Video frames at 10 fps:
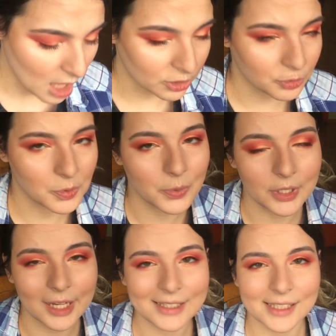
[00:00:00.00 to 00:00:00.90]
a lot of people
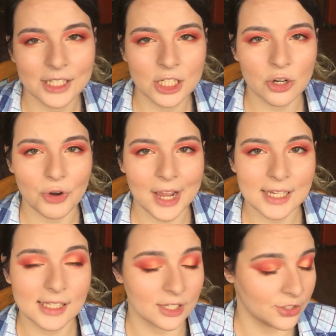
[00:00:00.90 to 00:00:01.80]
like Sydney
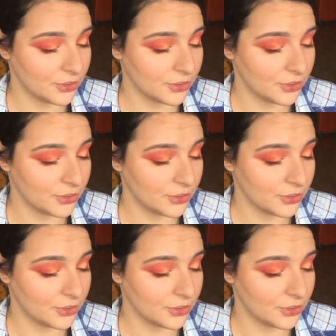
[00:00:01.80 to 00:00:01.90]
Grace and